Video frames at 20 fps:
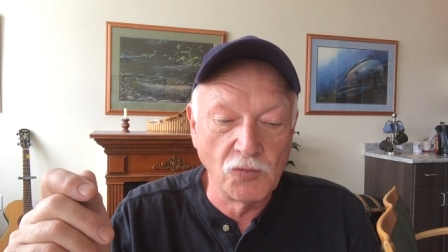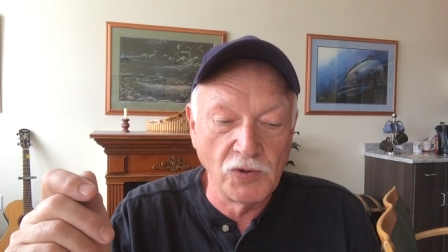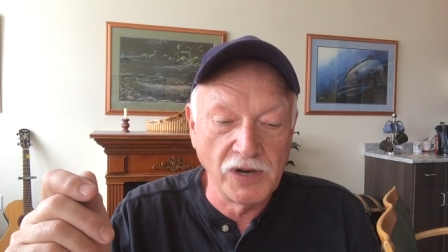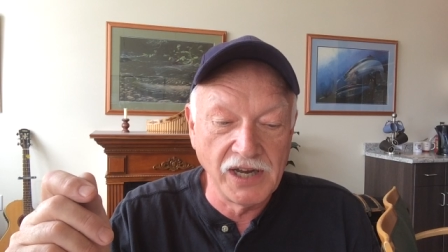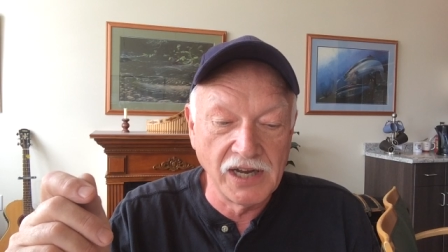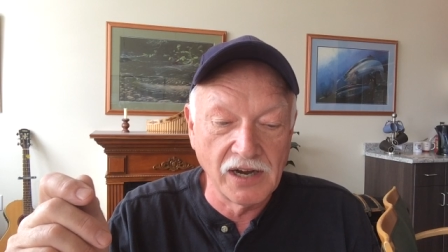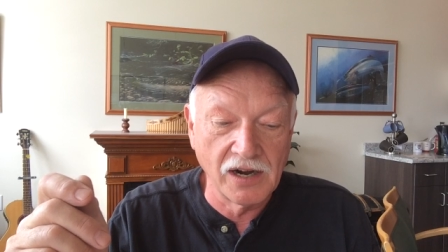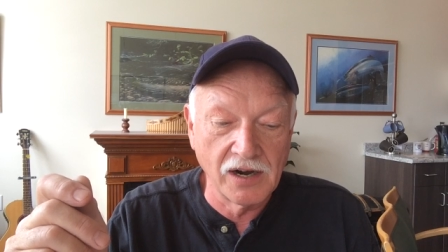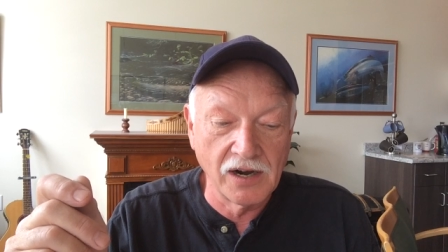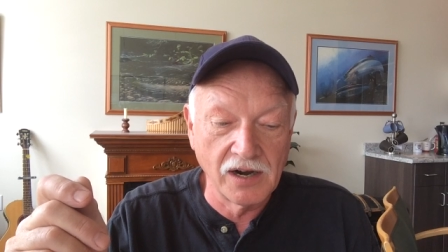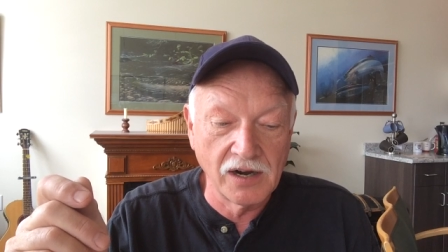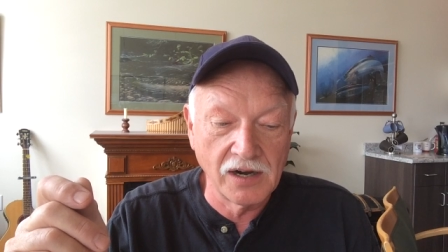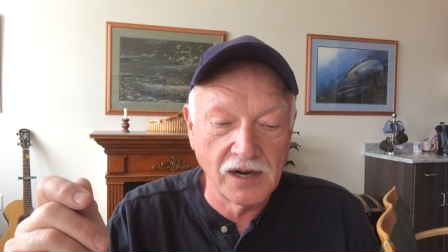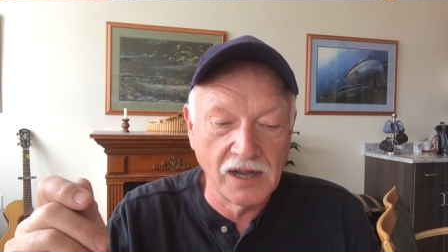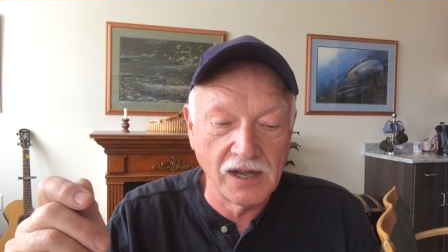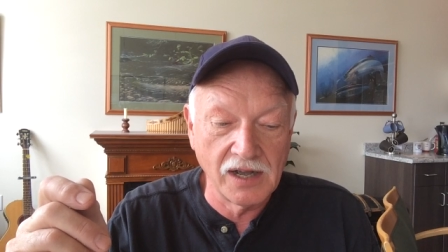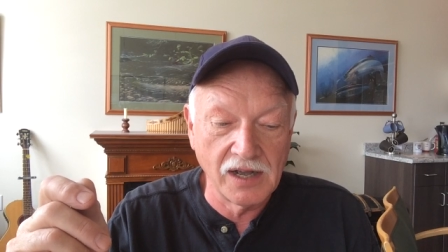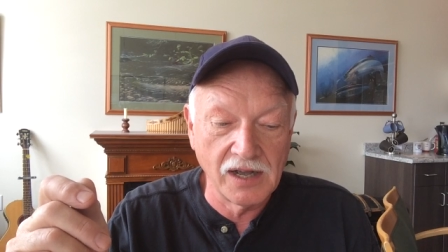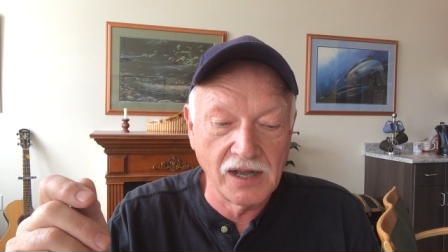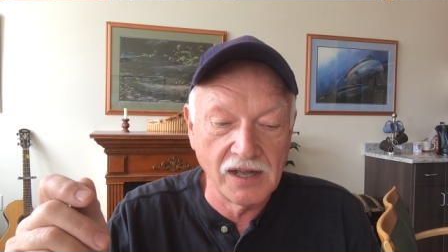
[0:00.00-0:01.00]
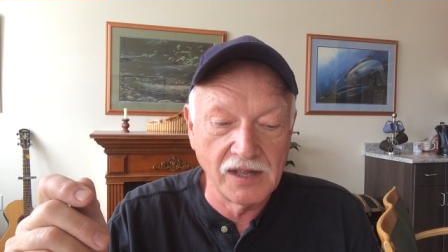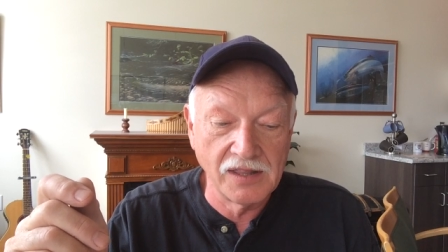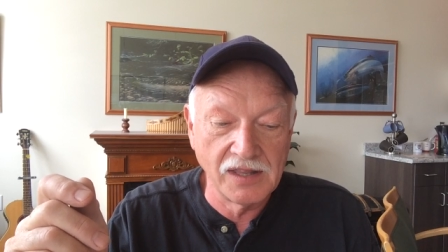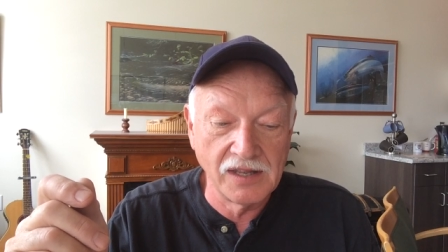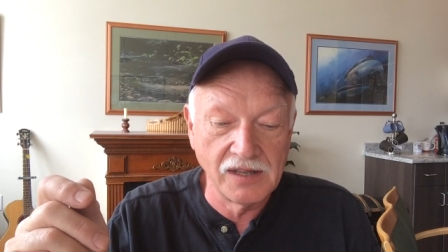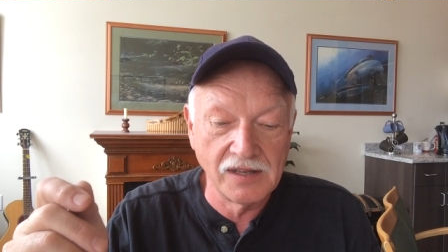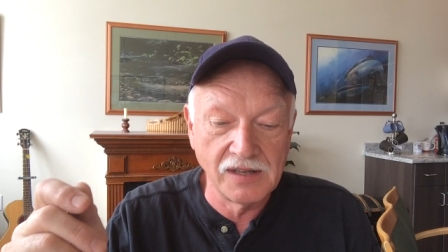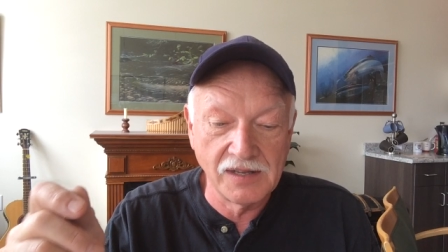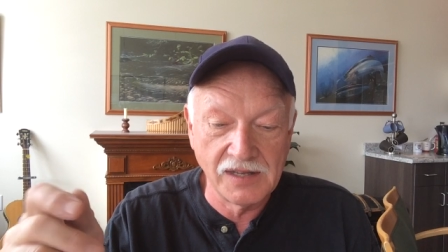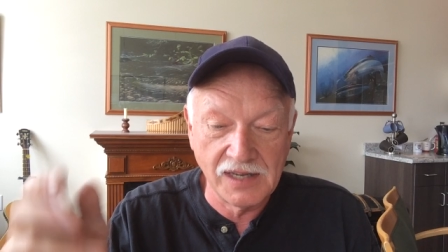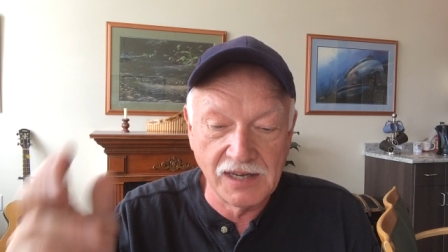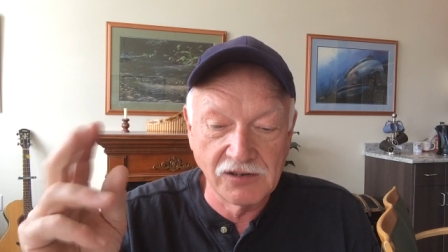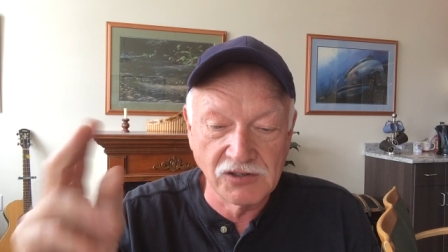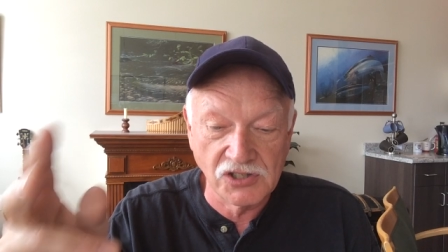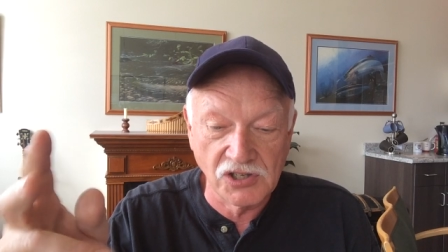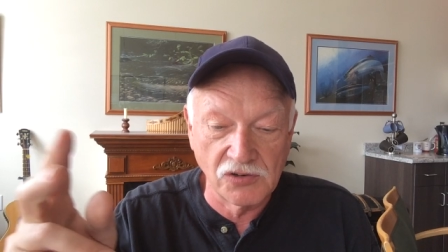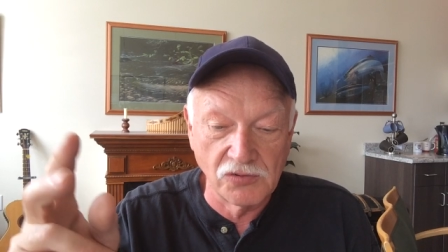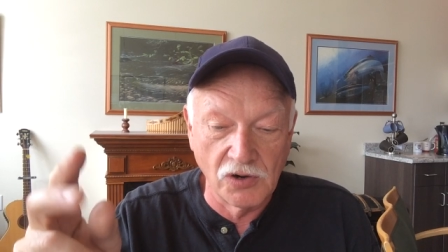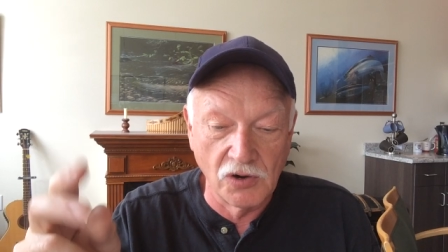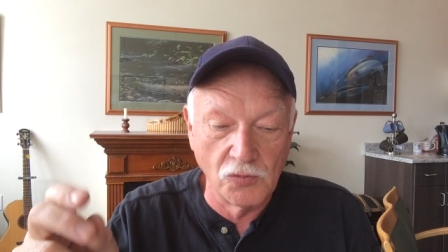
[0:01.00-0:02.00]
We are,"
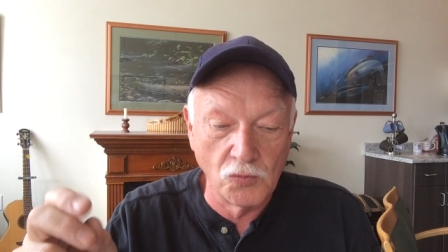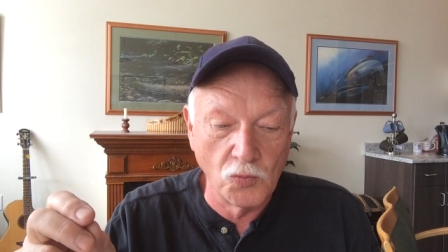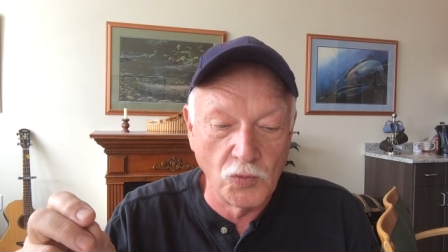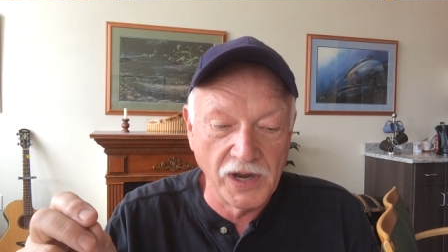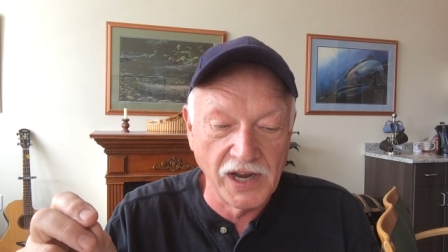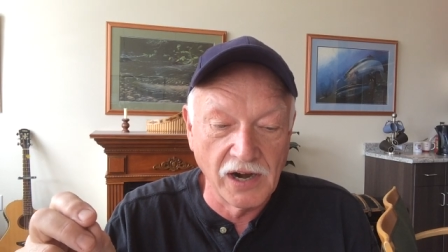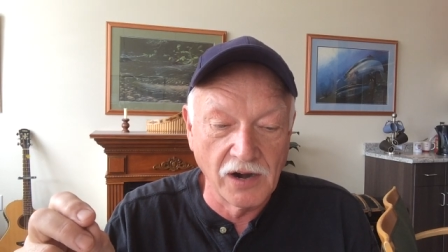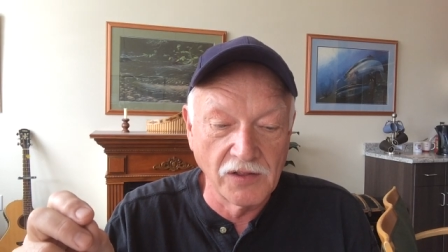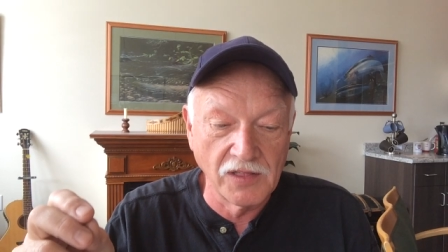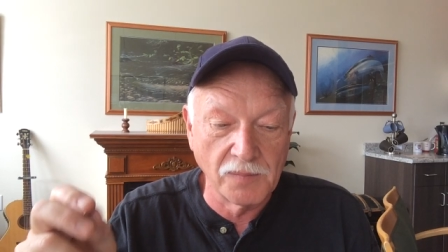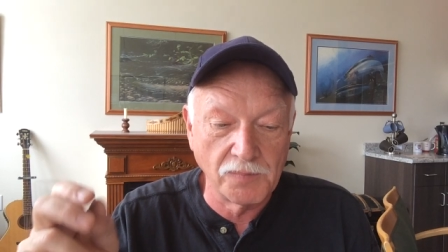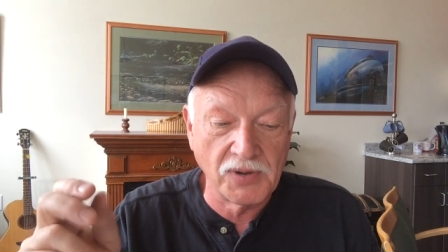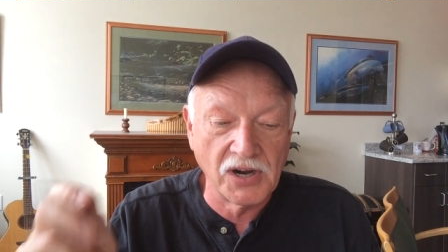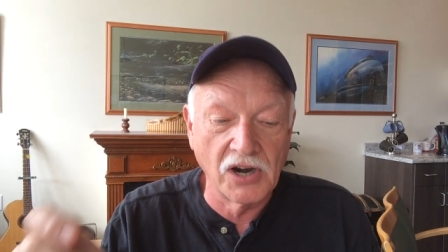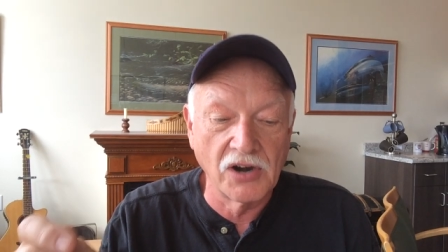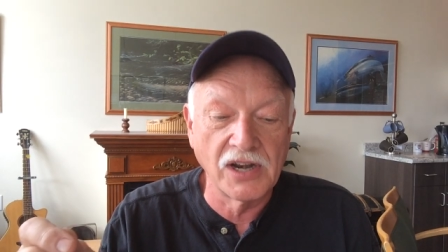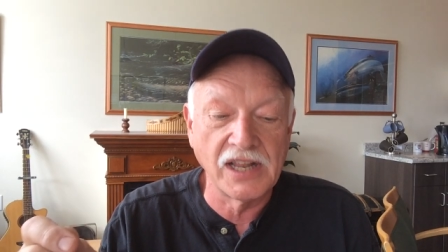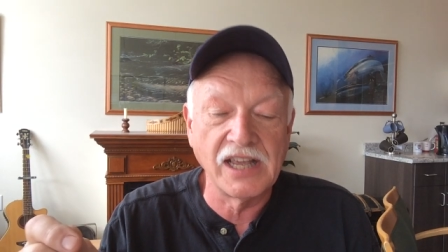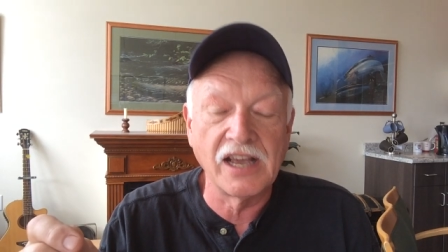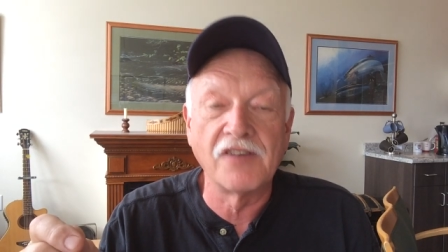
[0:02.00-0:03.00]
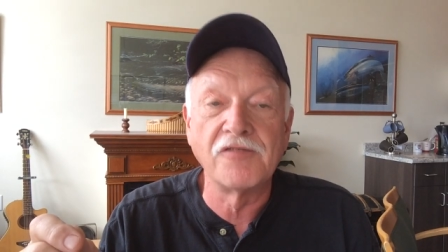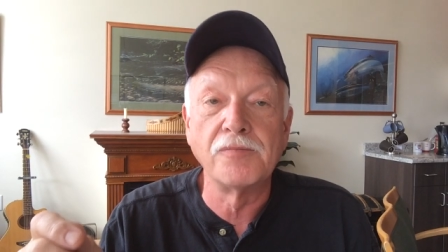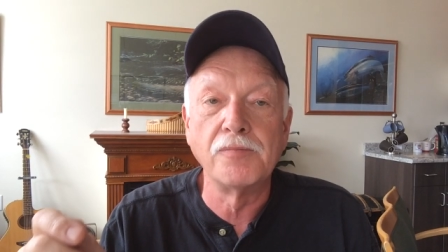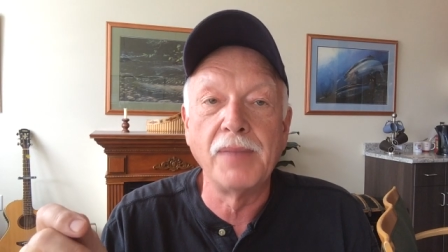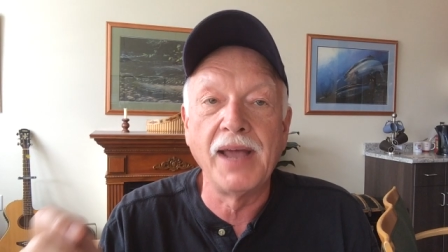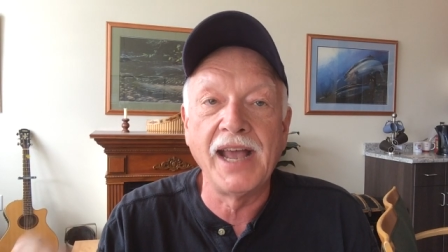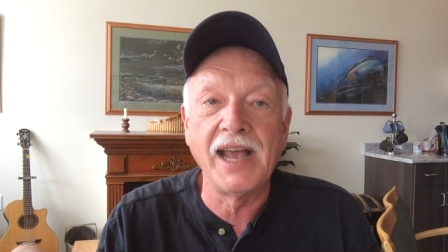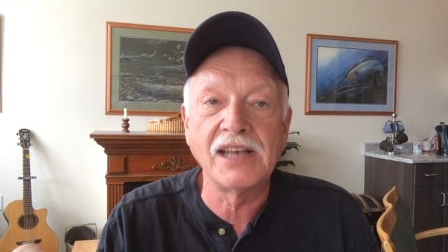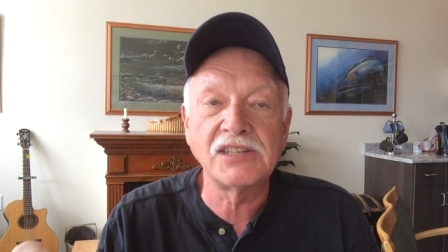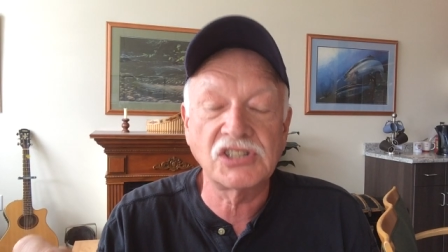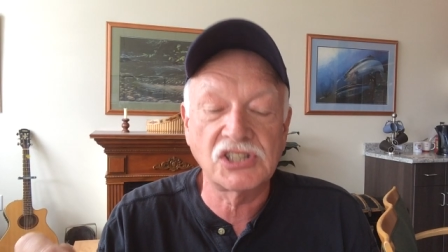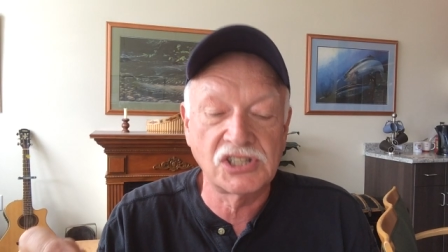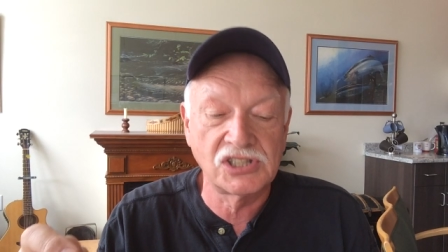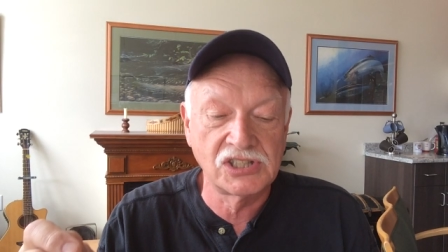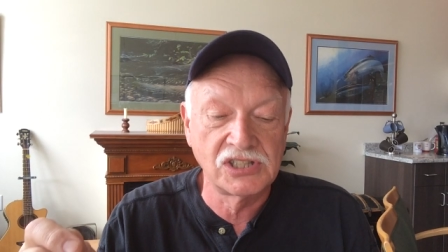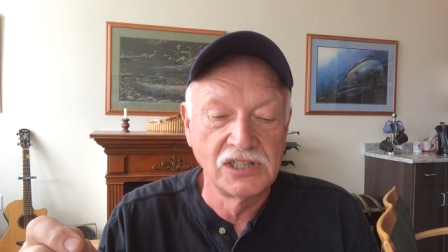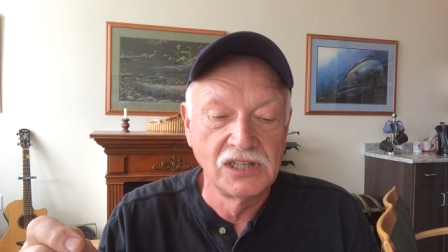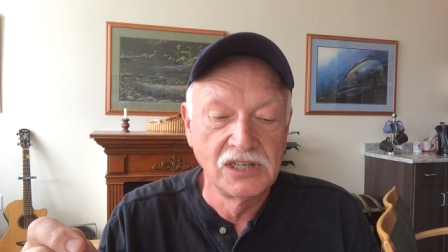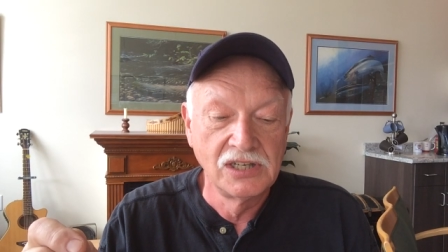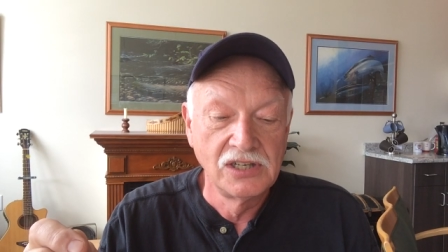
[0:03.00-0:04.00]
here's the quote, "We are the party of
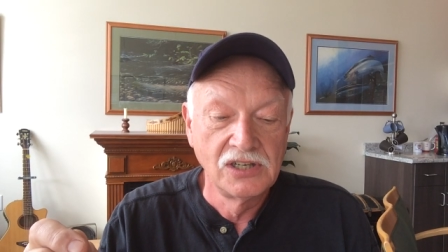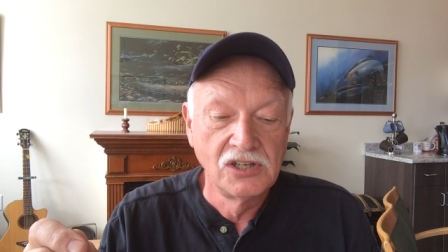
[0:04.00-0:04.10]
masks,